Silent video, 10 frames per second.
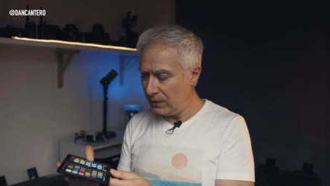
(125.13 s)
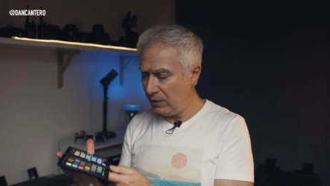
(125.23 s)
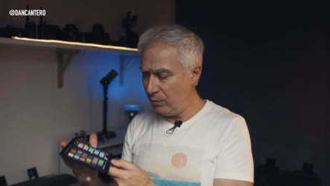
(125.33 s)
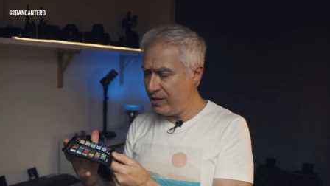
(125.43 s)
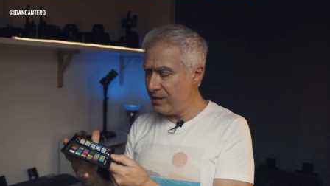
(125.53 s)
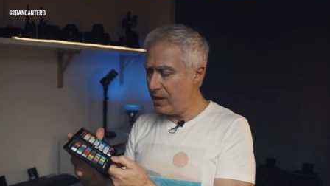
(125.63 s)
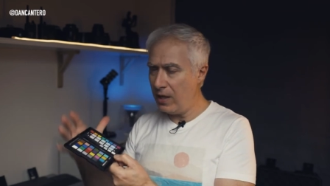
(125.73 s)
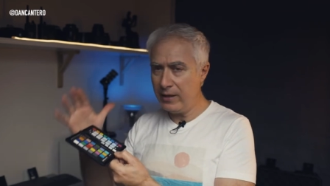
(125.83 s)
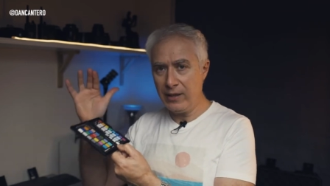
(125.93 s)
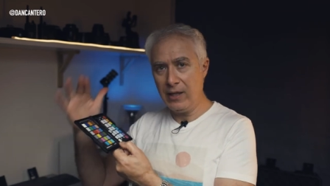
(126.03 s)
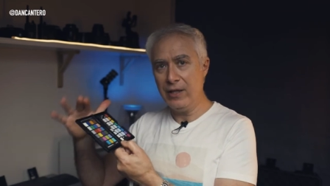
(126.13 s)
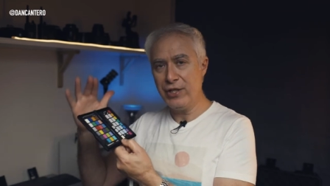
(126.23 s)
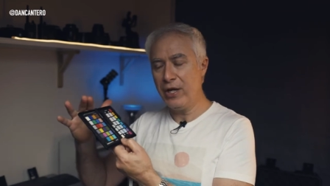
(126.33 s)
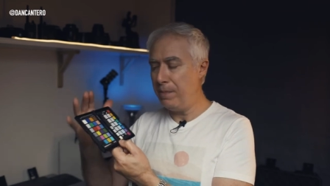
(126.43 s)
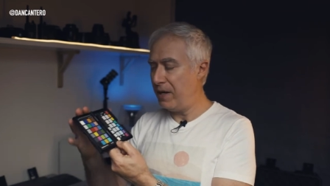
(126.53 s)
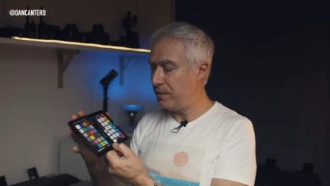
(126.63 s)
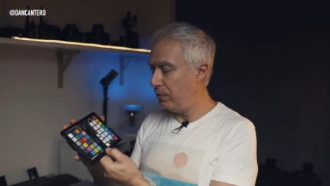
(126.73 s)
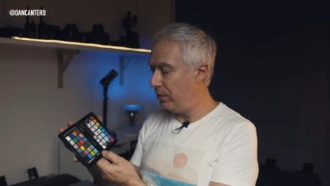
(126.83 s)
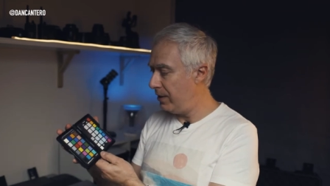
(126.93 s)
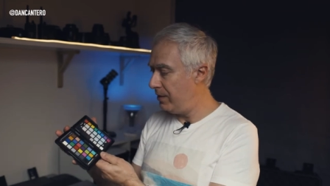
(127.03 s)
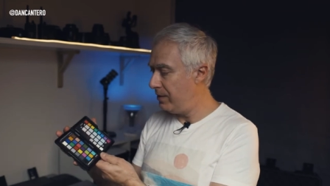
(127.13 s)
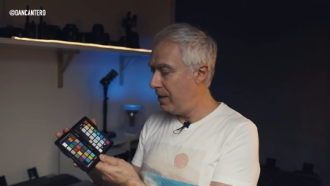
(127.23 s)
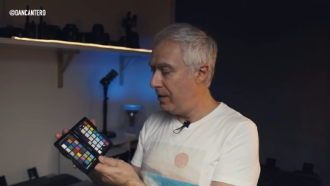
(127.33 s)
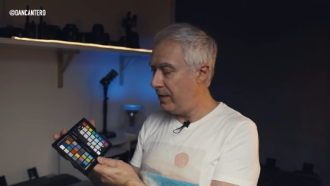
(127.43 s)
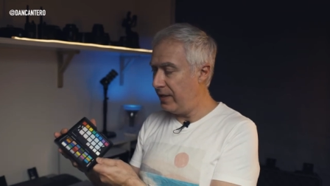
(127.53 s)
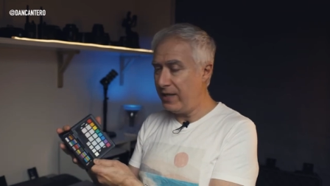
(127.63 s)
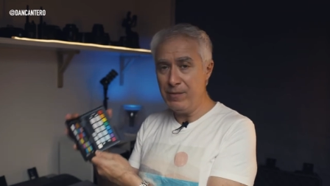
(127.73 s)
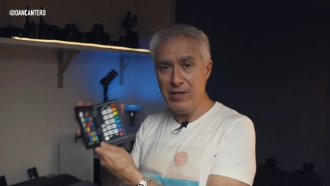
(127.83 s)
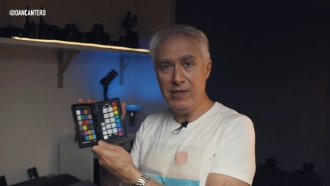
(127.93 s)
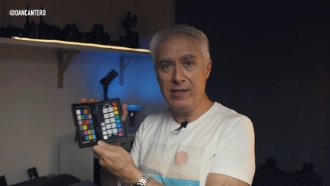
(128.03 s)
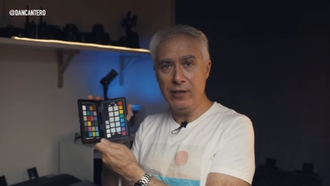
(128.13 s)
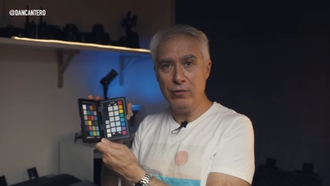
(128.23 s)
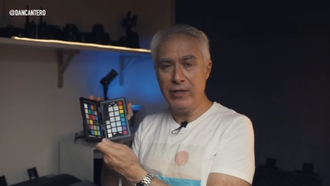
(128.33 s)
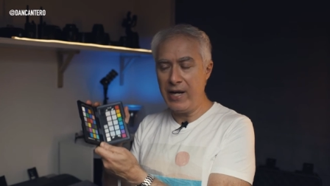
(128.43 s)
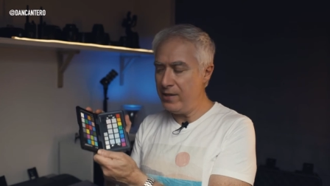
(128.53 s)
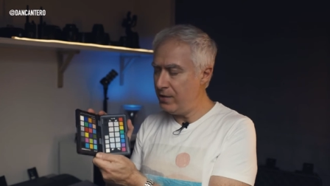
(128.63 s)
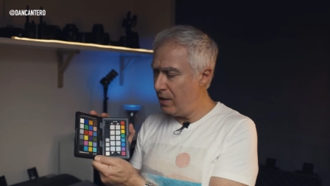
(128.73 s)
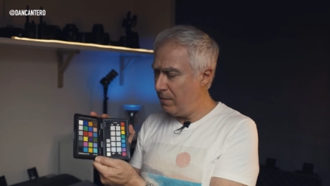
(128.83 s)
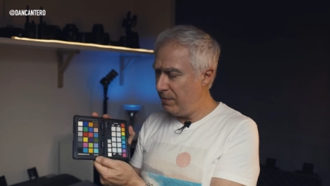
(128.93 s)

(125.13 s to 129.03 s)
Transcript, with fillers: The reason I like the ColorChecker Passport is that it comes in its little case